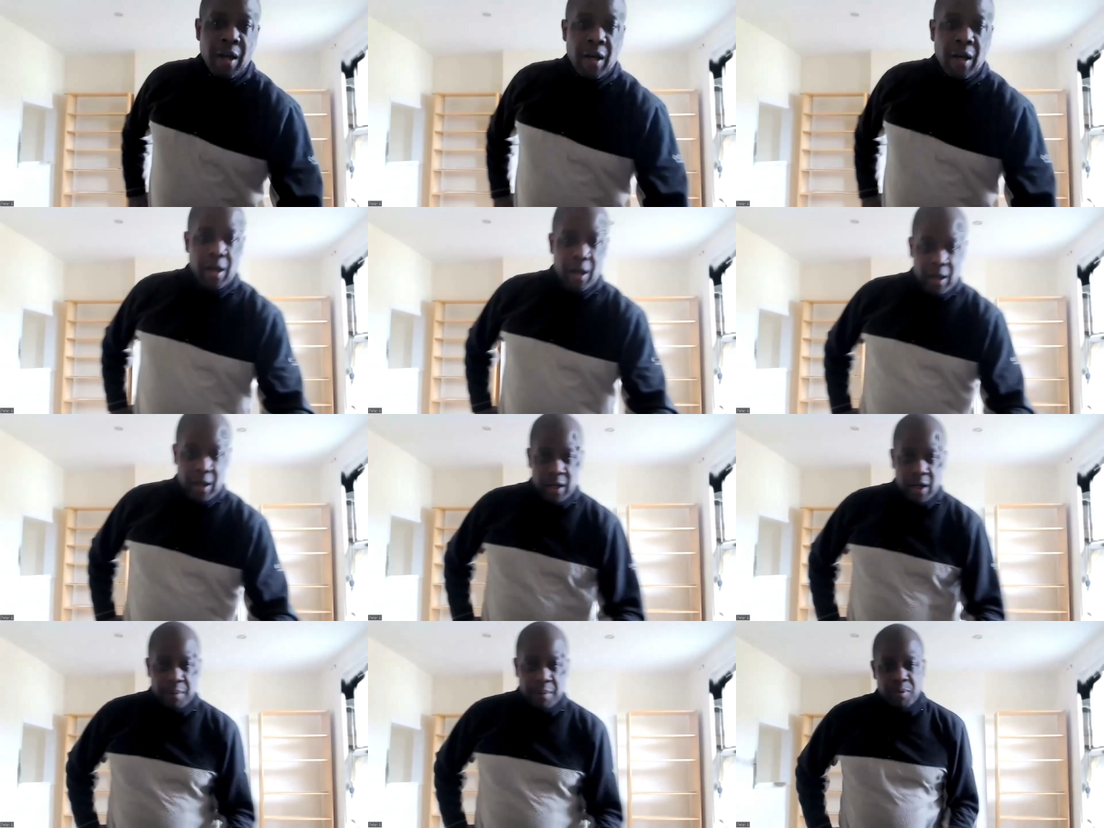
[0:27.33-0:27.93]
uh,
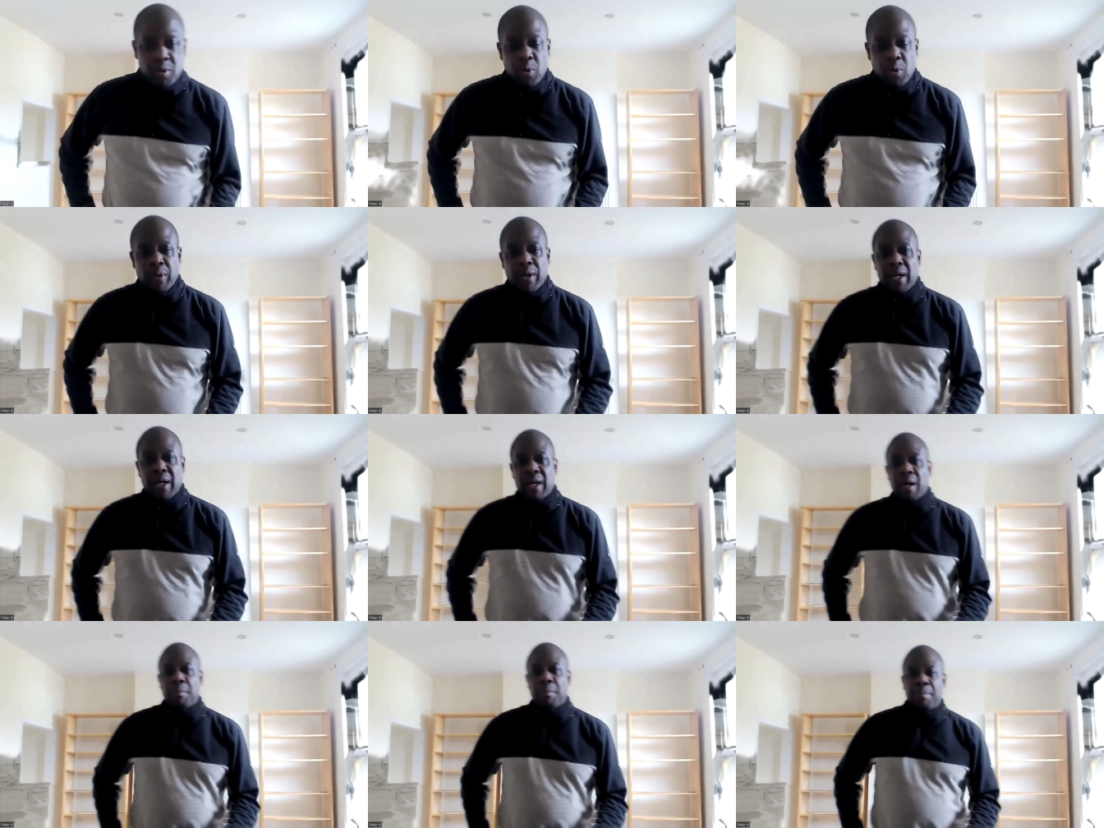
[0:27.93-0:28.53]
and I'm
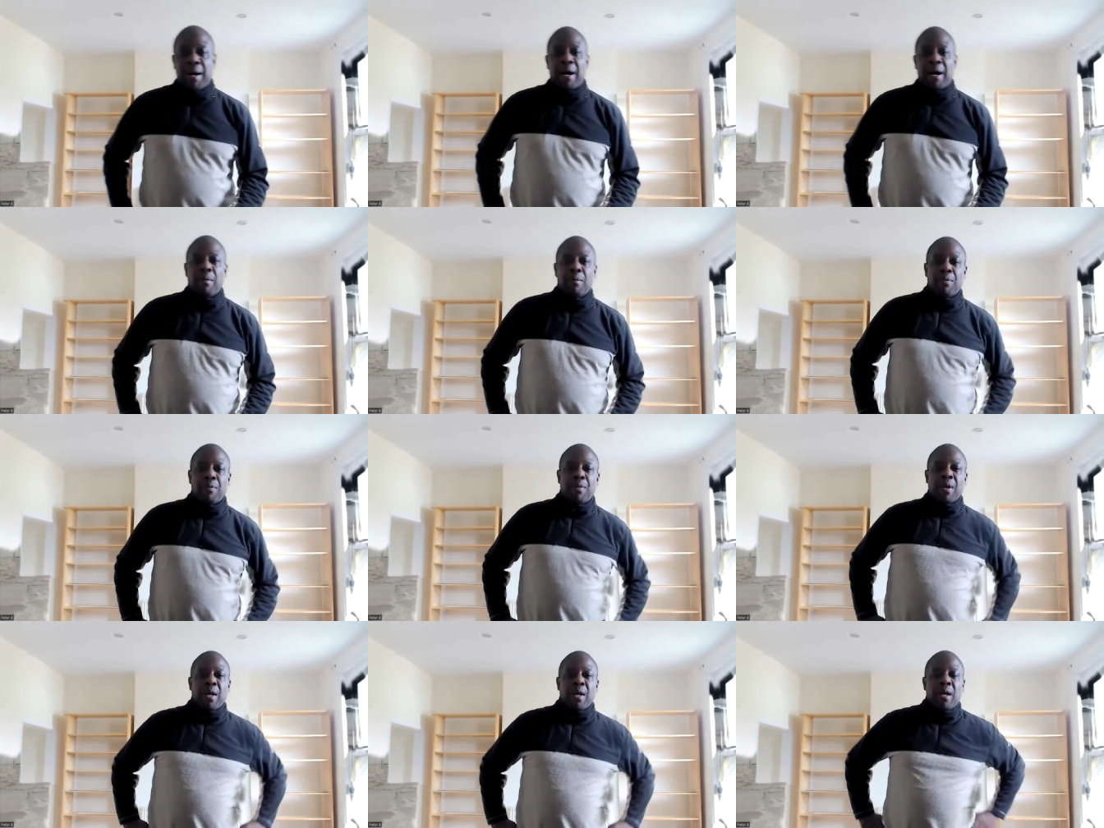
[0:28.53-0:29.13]
talking
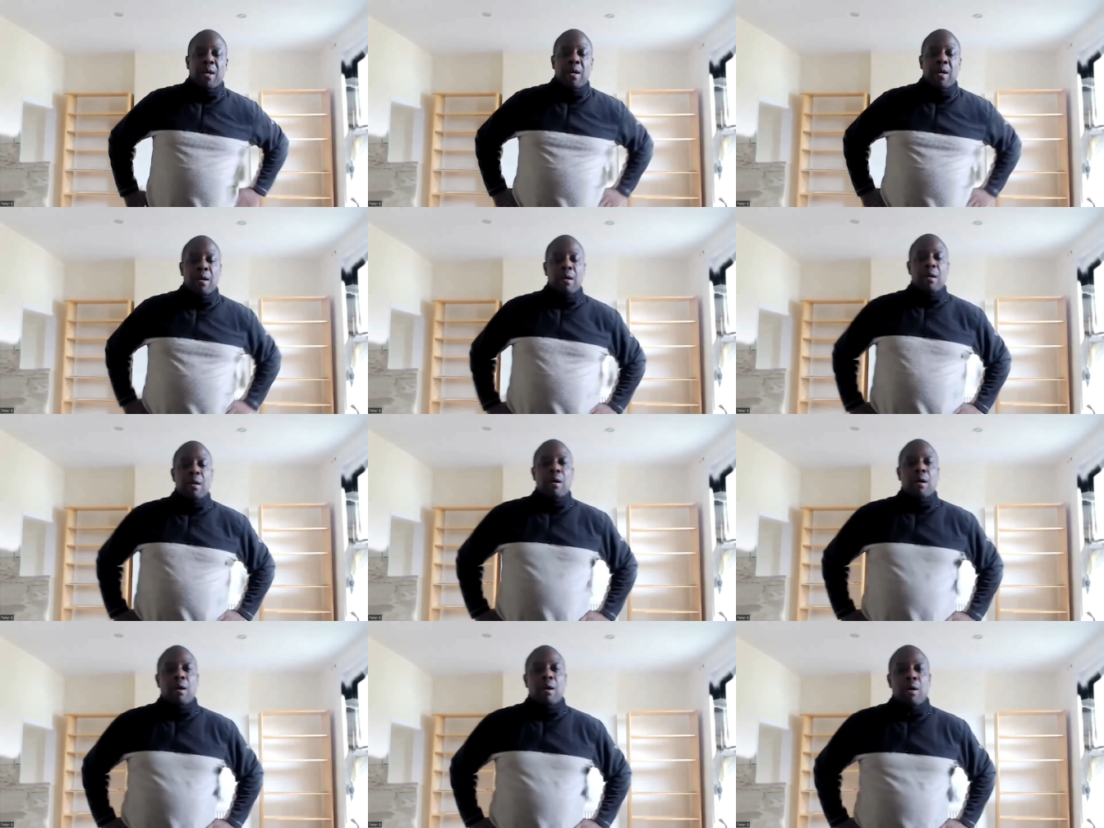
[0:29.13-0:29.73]
about the
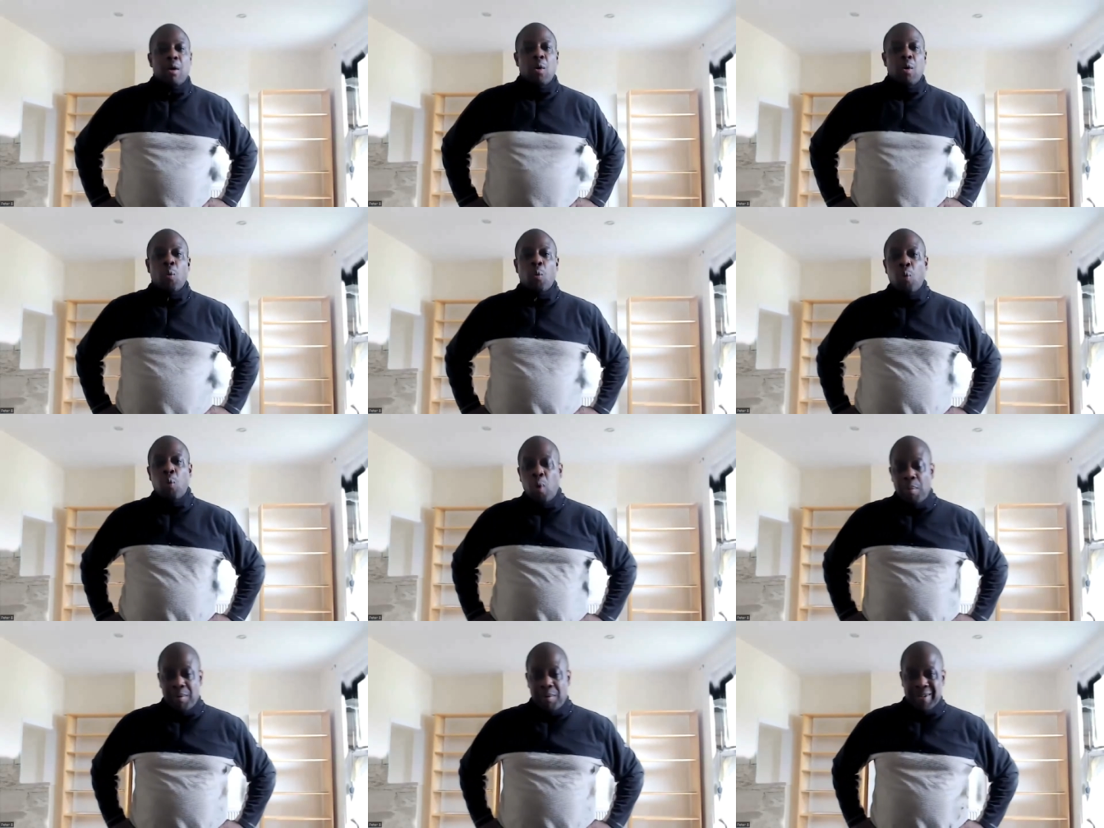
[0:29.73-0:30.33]
uh,
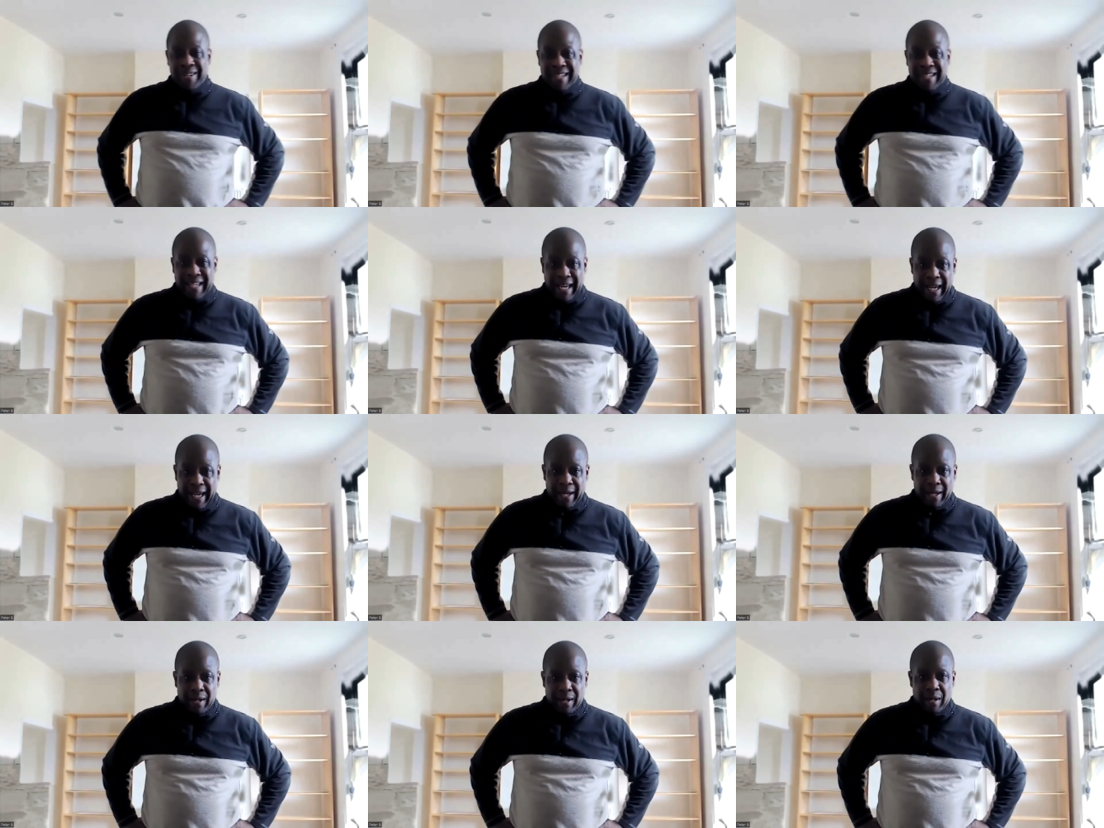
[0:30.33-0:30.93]
Woman
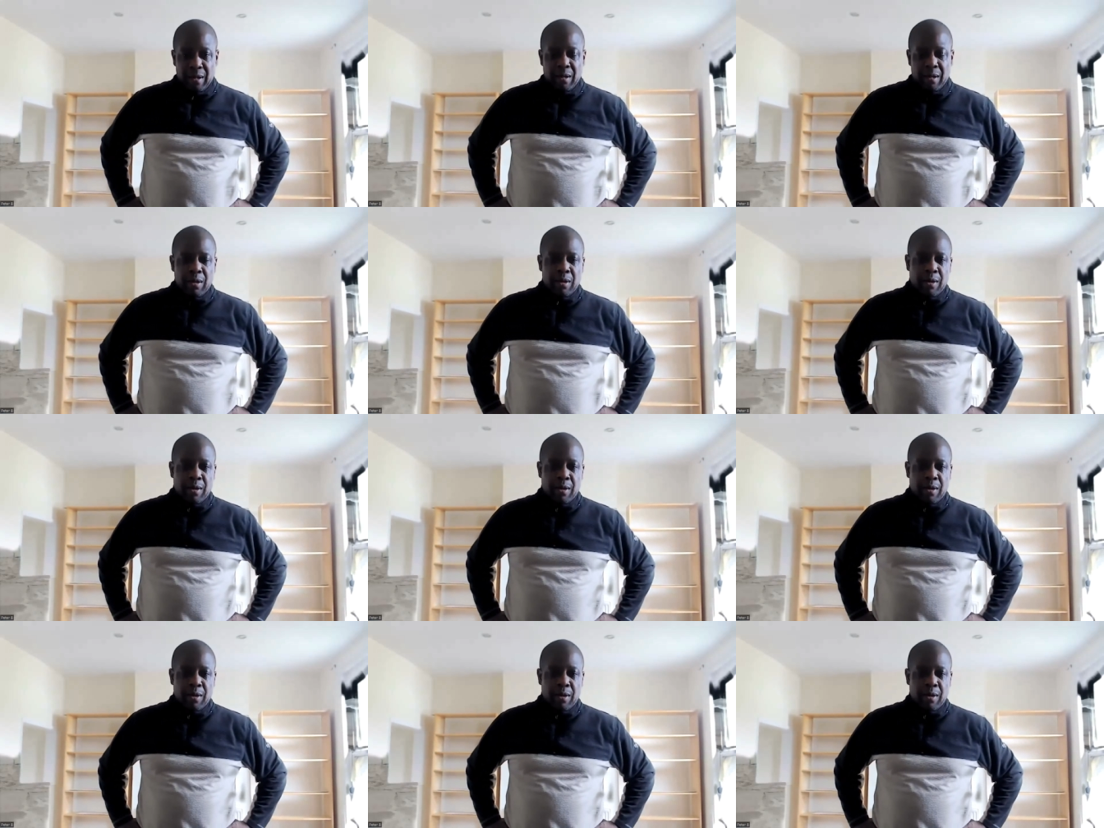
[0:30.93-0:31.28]
King,